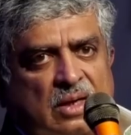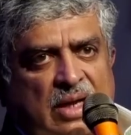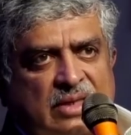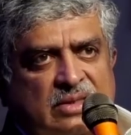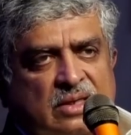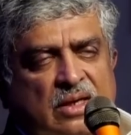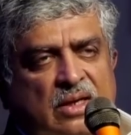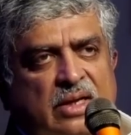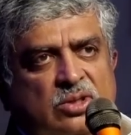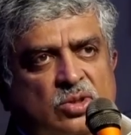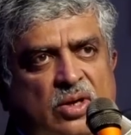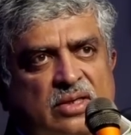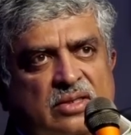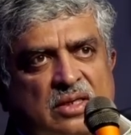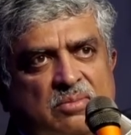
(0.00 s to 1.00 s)
classical
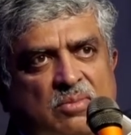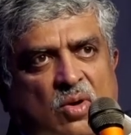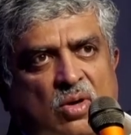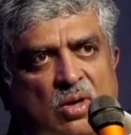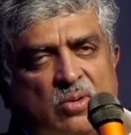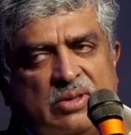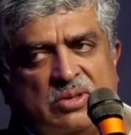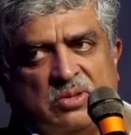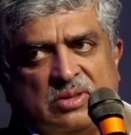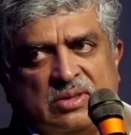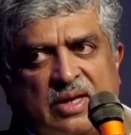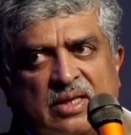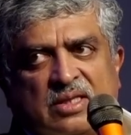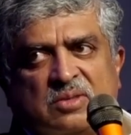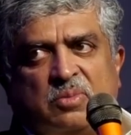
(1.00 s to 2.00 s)
education model, which was
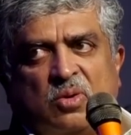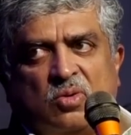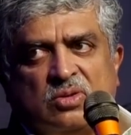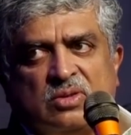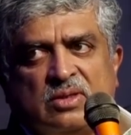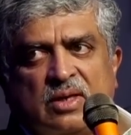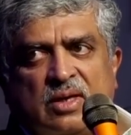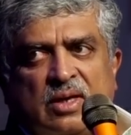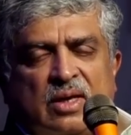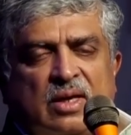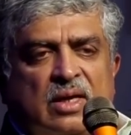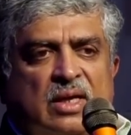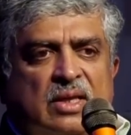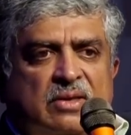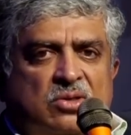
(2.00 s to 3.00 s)
textbooks.
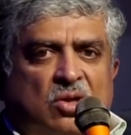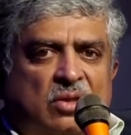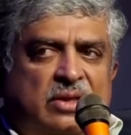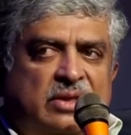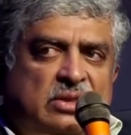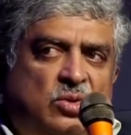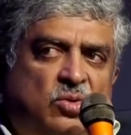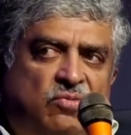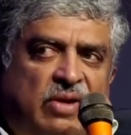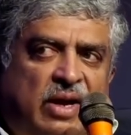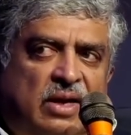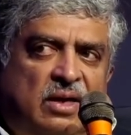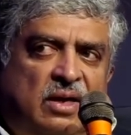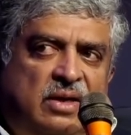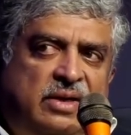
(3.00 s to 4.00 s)
And there's all this
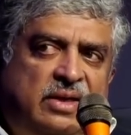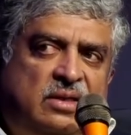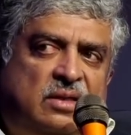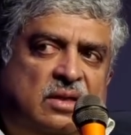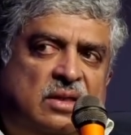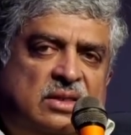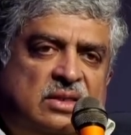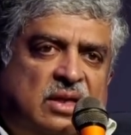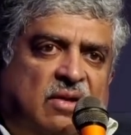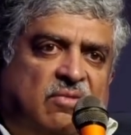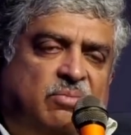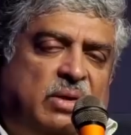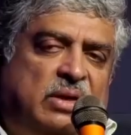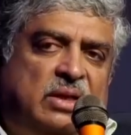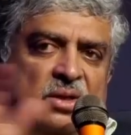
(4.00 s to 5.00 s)
newfangled digital
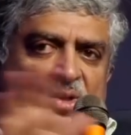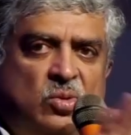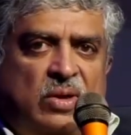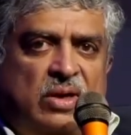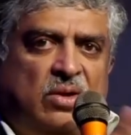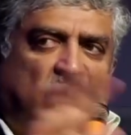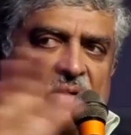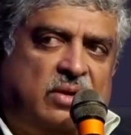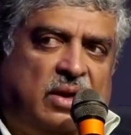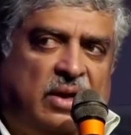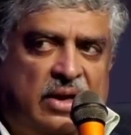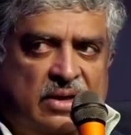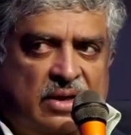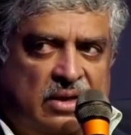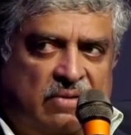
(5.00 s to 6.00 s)
stuff. But the two were not
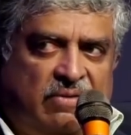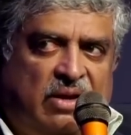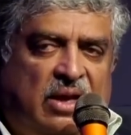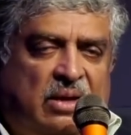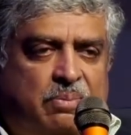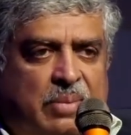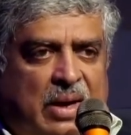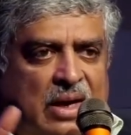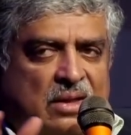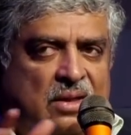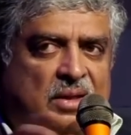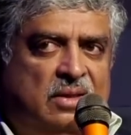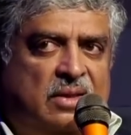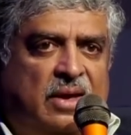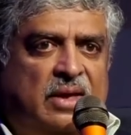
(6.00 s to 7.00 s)
connected. They were like
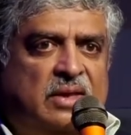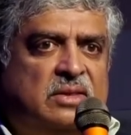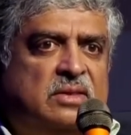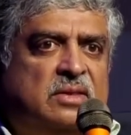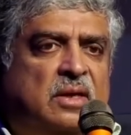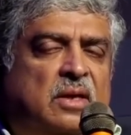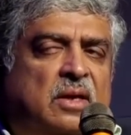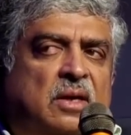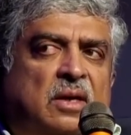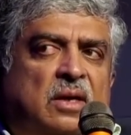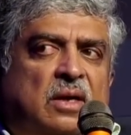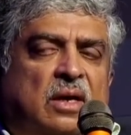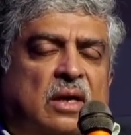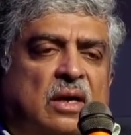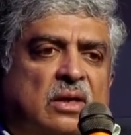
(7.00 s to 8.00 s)
parallel things.
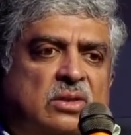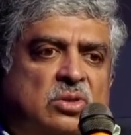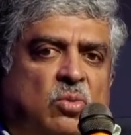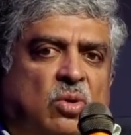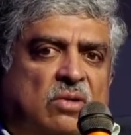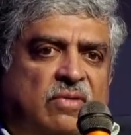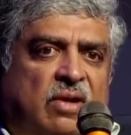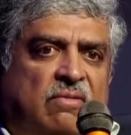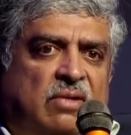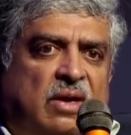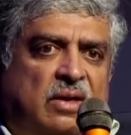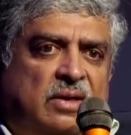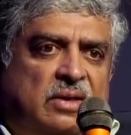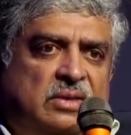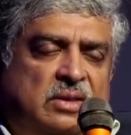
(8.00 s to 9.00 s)
So what we have
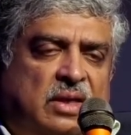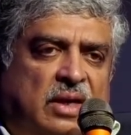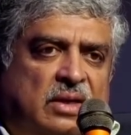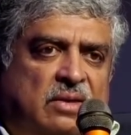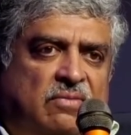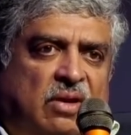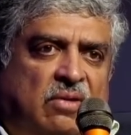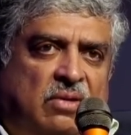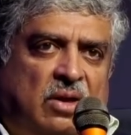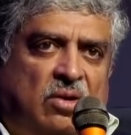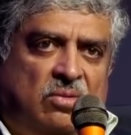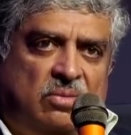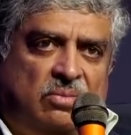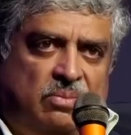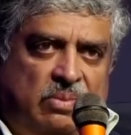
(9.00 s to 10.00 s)
done is that we have
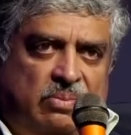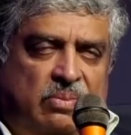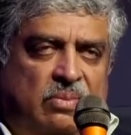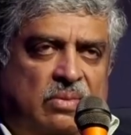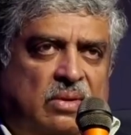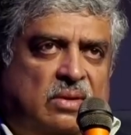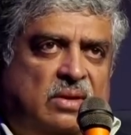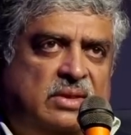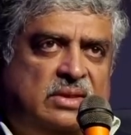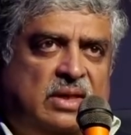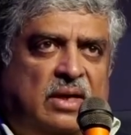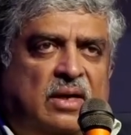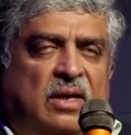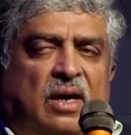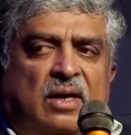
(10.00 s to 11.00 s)
now
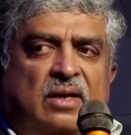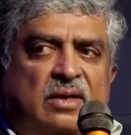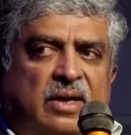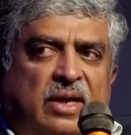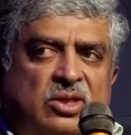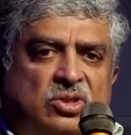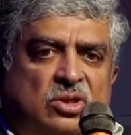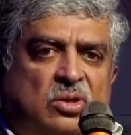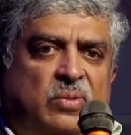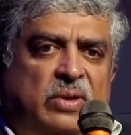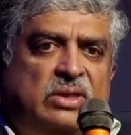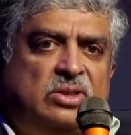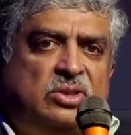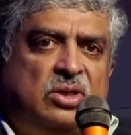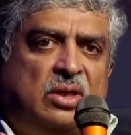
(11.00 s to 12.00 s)
design an architecture
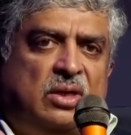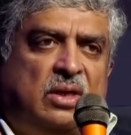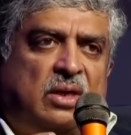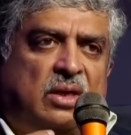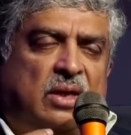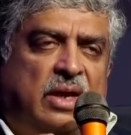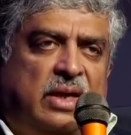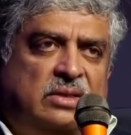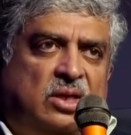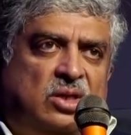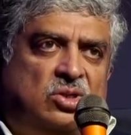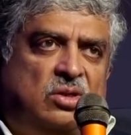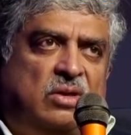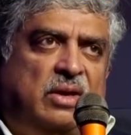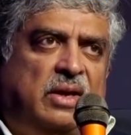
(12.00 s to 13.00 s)
which
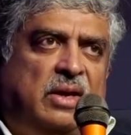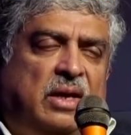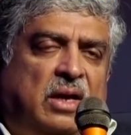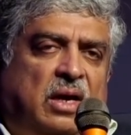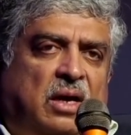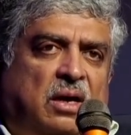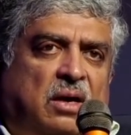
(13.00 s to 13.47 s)
essentially